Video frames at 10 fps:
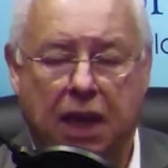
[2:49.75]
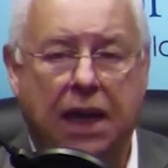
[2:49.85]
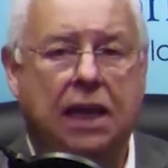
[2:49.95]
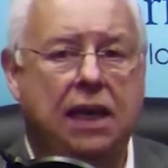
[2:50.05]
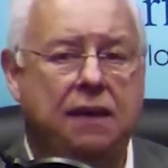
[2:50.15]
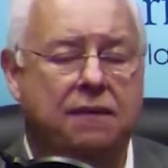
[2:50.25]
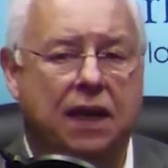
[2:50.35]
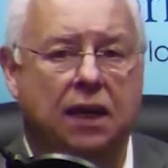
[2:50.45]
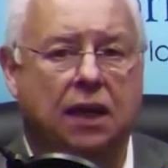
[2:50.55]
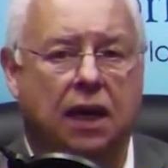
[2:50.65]
in the
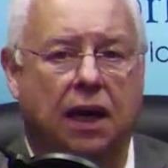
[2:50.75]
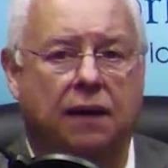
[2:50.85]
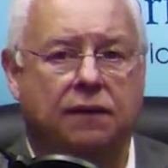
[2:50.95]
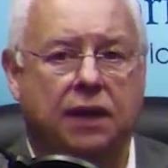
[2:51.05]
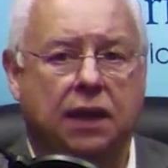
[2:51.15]
event of